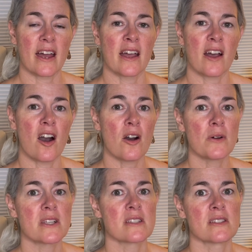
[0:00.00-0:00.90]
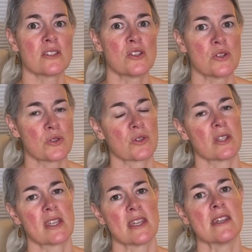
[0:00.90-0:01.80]
I always usually
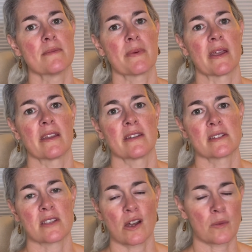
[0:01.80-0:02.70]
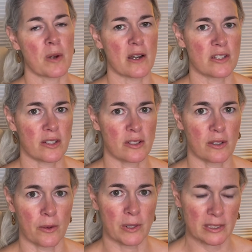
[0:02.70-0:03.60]
keep a sock project
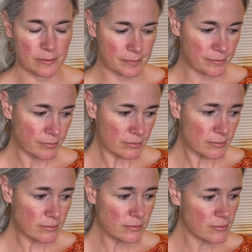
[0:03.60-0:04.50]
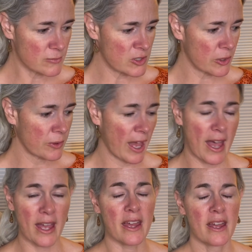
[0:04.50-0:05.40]
going. So the
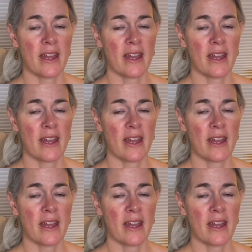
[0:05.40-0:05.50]
hat